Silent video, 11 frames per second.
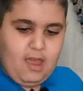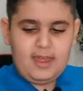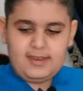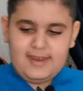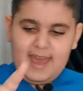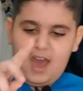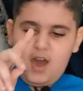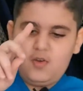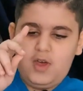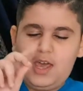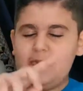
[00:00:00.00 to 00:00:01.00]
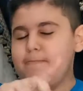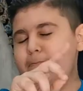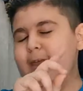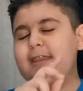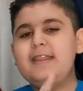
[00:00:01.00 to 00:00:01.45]
And now, I
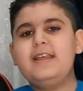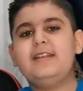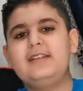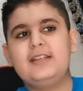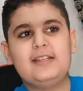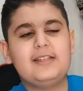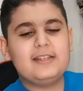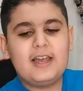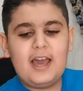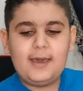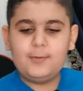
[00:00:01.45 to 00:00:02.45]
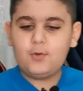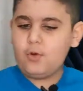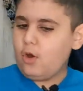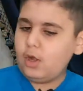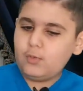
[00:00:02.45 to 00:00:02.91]
bet this is the time you
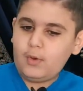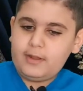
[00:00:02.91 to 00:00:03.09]
were all